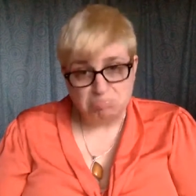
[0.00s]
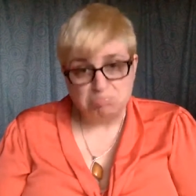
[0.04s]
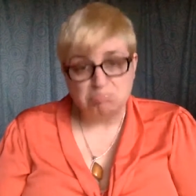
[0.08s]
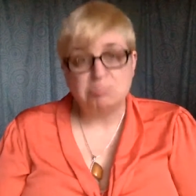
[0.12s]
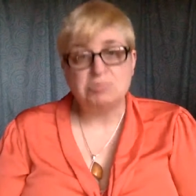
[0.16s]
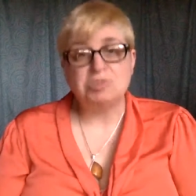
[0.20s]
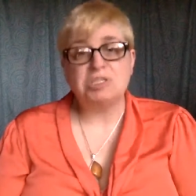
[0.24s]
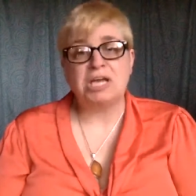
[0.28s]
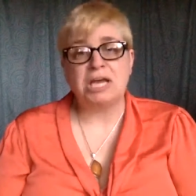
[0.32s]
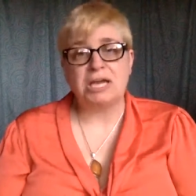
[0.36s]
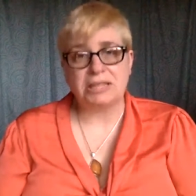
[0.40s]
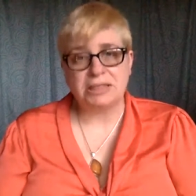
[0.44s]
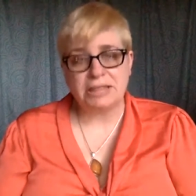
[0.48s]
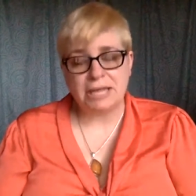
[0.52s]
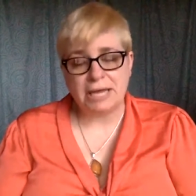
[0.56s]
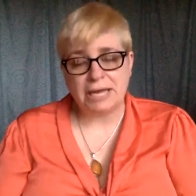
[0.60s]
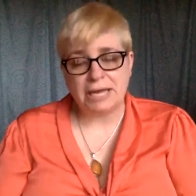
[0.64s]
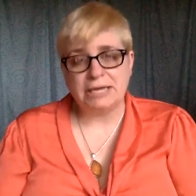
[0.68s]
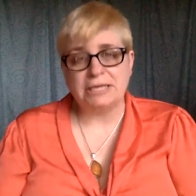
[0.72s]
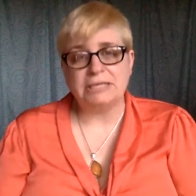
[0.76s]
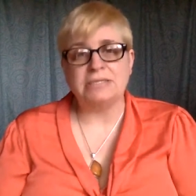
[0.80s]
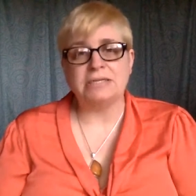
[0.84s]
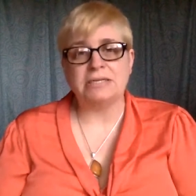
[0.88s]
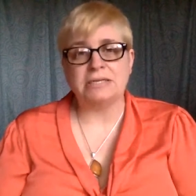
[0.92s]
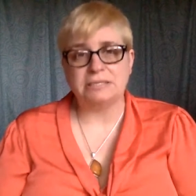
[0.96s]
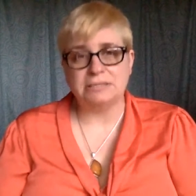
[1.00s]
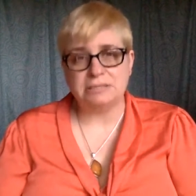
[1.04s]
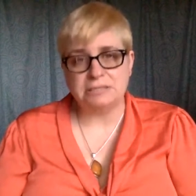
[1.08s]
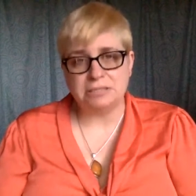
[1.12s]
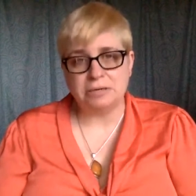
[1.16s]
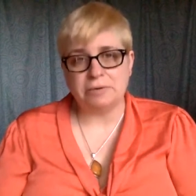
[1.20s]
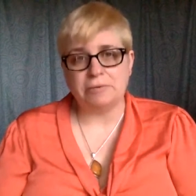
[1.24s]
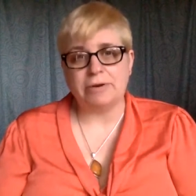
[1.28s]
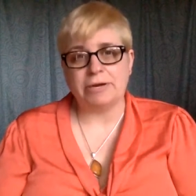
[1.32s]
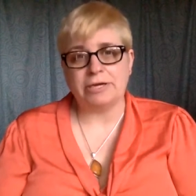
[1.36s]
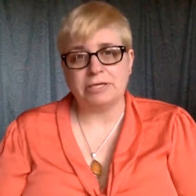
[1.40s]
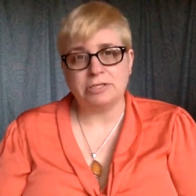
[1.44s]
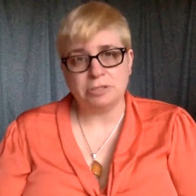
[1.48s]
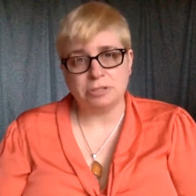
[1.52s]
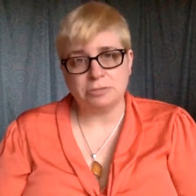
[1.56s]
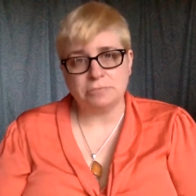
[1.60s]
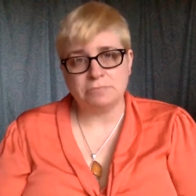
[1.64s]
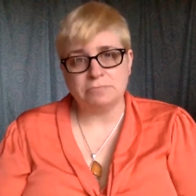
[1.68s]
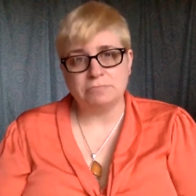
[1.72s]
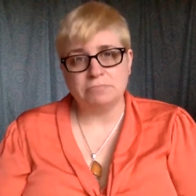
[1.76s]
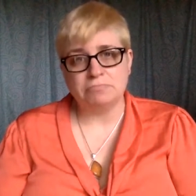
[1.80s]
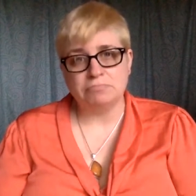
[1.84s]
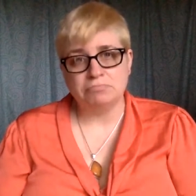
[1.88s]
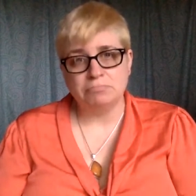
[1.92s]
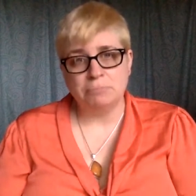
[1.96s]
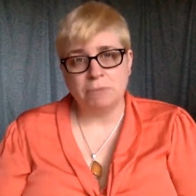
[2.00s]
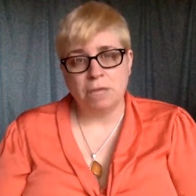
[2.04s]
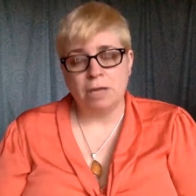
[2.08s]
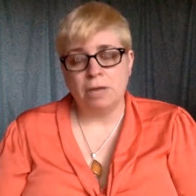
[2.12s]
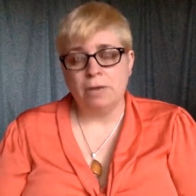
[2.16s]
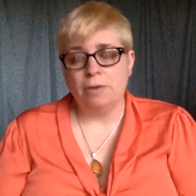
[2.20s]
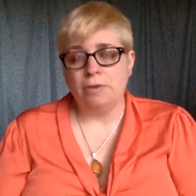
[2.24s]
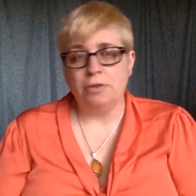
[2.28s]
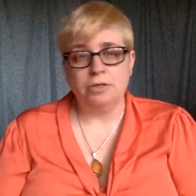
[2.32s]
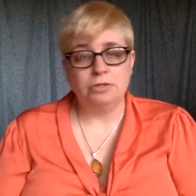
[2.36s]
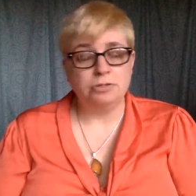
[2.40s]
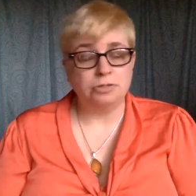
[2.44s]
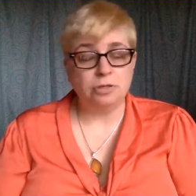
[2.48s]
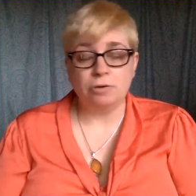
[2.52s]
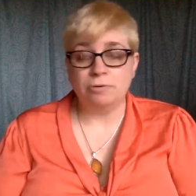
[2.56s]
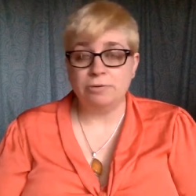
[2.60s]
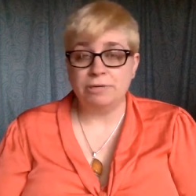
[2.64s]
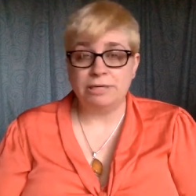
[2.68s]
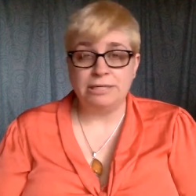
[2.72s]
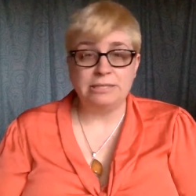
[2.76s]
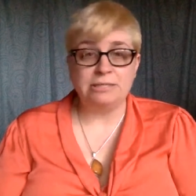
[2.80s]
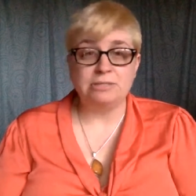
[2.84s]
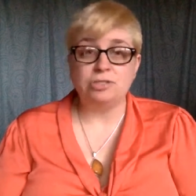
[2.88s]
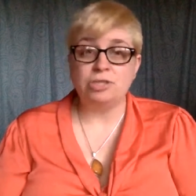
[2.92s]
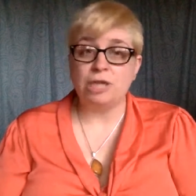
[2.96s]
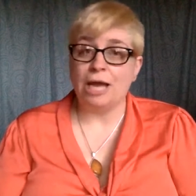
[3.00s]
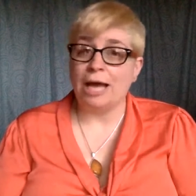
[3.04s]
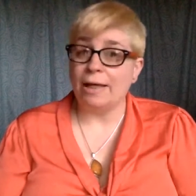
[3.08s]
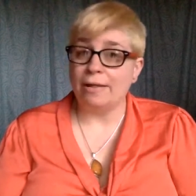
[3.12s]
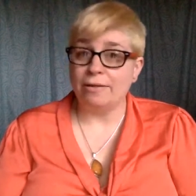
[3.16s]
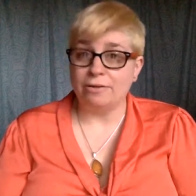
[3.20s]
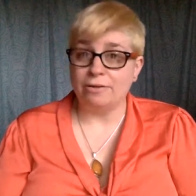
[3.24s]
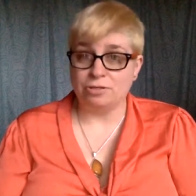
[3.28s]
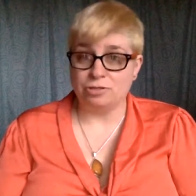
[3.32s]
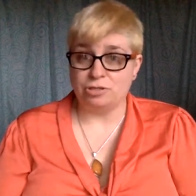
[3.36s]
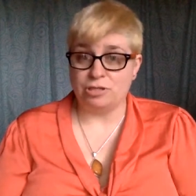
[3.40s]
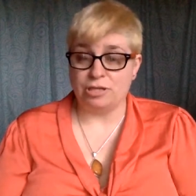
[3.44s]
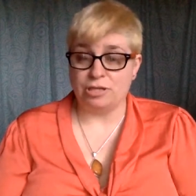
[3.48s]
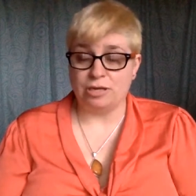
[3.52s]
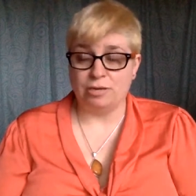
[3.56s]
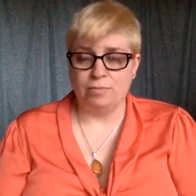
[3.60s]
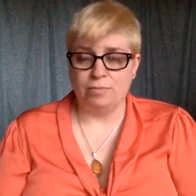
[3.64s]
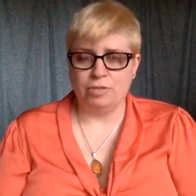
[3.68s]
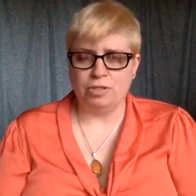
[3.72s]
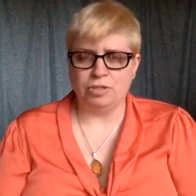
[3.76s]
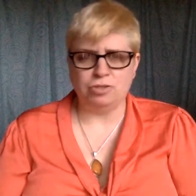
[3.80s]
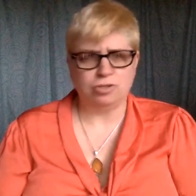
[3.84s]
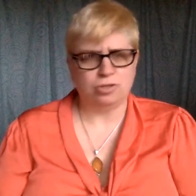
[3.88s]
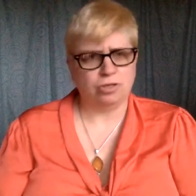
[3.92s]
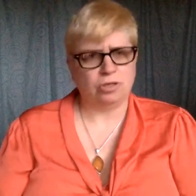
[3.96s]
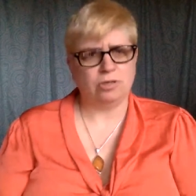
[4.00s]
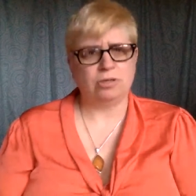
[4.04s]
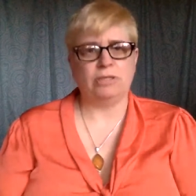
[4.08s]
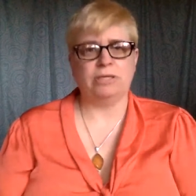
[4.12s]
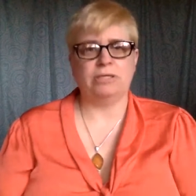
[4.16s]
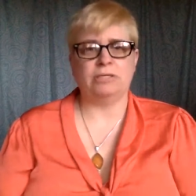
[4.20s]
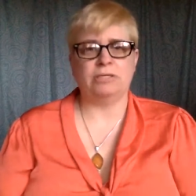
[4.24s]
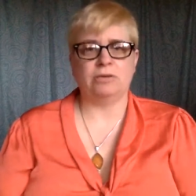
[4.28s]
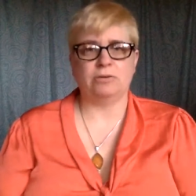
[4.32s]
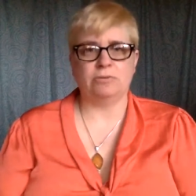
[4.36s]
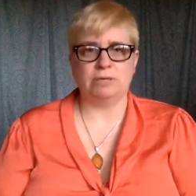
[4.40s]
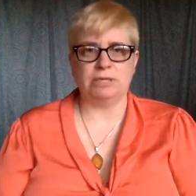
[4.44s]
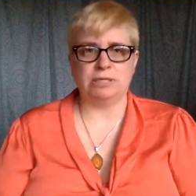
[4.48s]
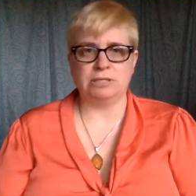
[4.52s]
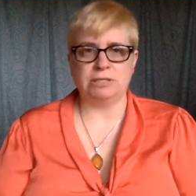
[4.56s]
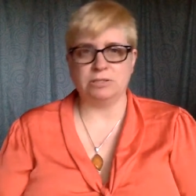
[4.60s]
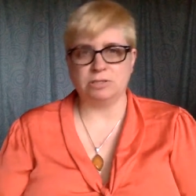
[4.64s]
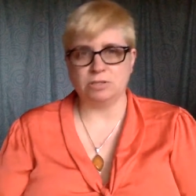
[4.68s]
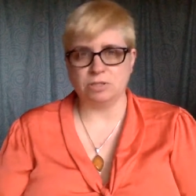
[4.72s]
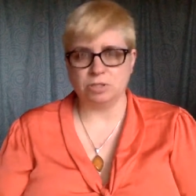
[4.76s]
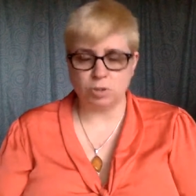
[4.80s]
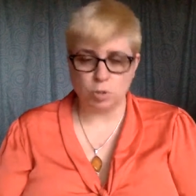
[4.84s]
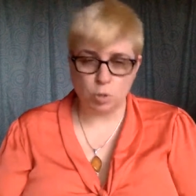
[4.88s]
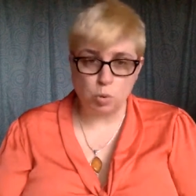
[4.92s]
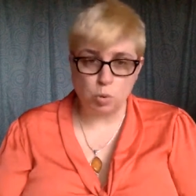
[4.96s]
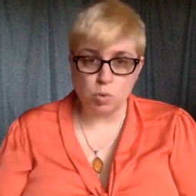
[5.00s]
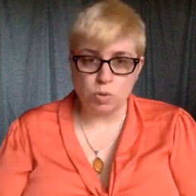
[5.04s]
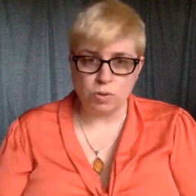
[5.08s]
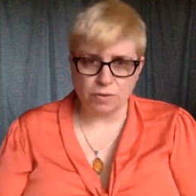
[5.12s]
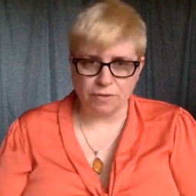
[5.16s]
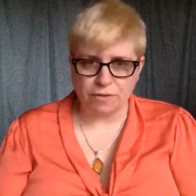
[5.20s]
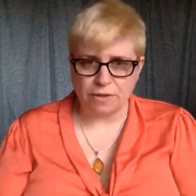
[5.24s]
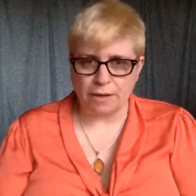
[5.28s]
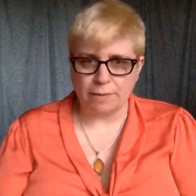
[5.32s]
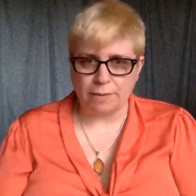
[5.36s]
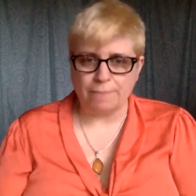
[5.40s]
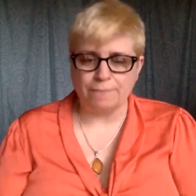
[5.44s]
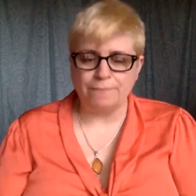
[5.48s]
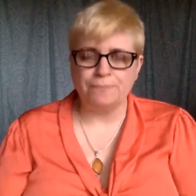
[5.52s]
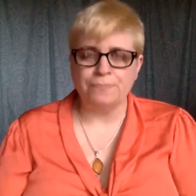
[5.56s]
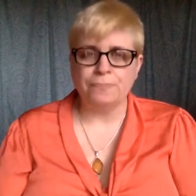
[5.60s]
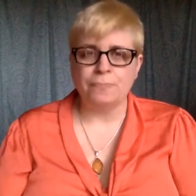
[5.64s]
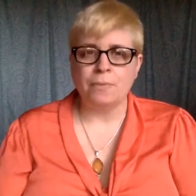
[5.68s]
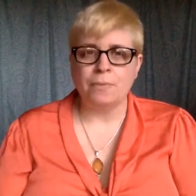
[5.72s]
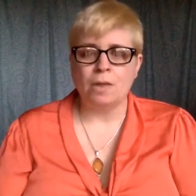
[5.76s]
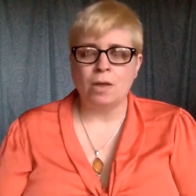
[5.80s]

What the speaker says: take that into consideration. You don't need to challenge them, and you certainly don't need to school them.